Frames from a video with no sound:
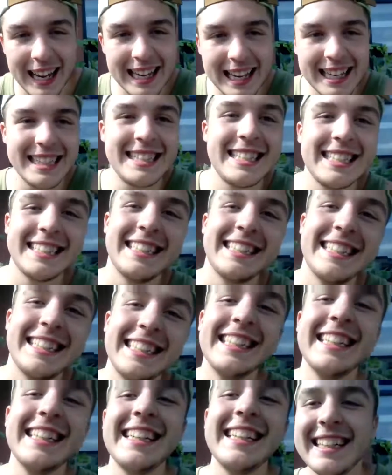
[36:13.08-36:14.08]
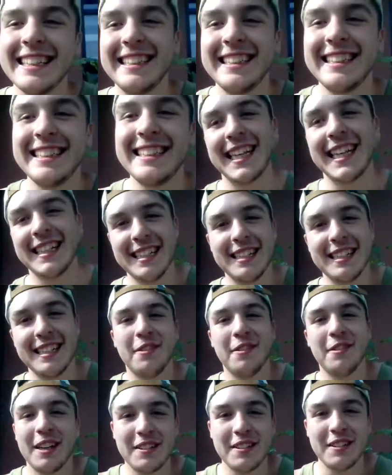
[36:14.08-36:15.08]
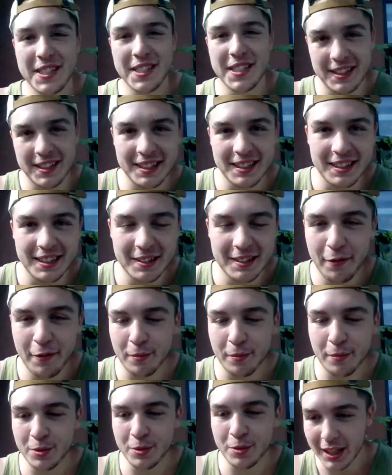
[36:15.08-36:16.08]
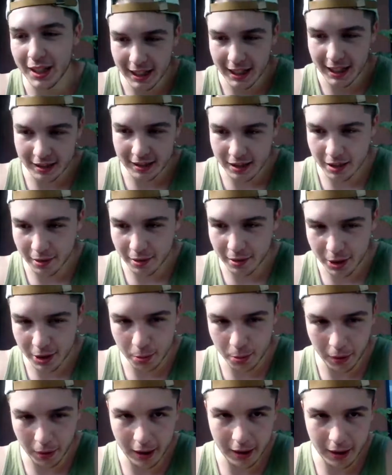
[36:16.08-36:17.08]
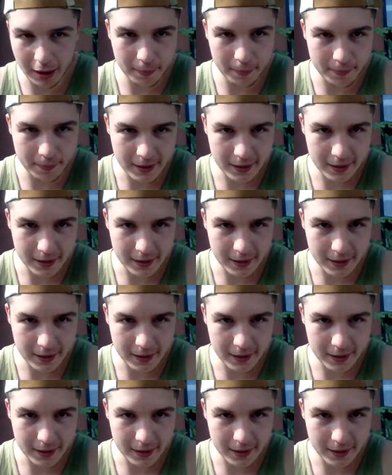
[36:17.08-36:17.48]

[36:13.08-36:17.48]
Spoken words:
weight like I did when I was younger from drinking so much pop.